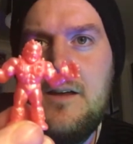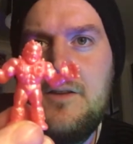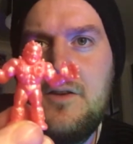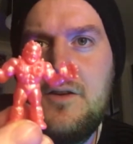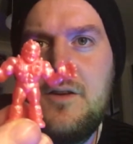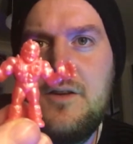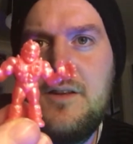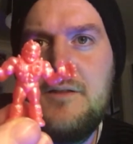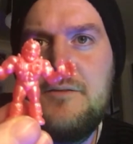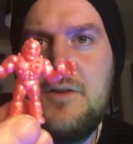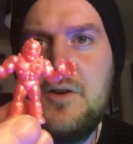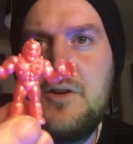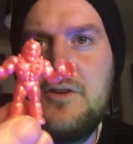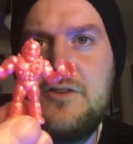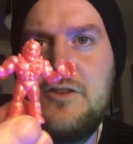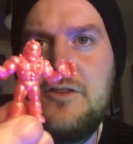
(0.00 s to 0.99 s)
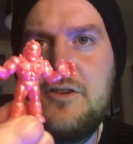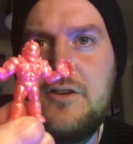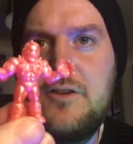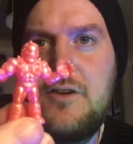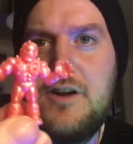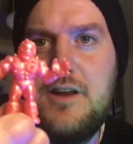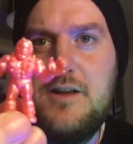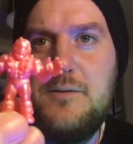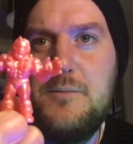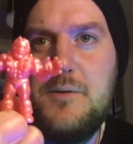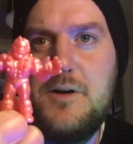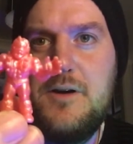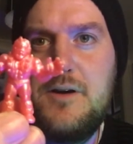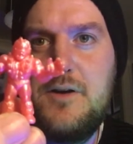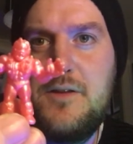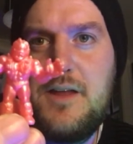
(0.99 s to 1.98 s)
Don't know, the focus isn't great,
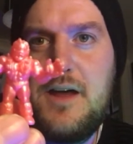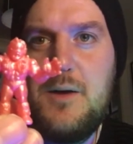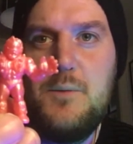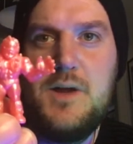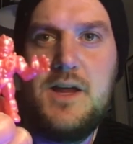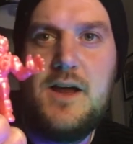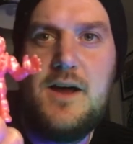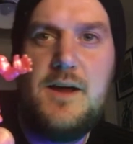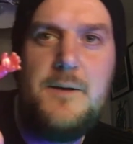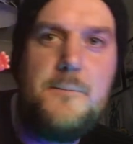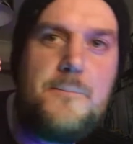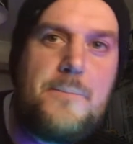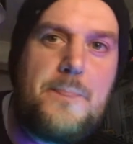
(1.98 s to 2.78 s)
but I got that wee guy.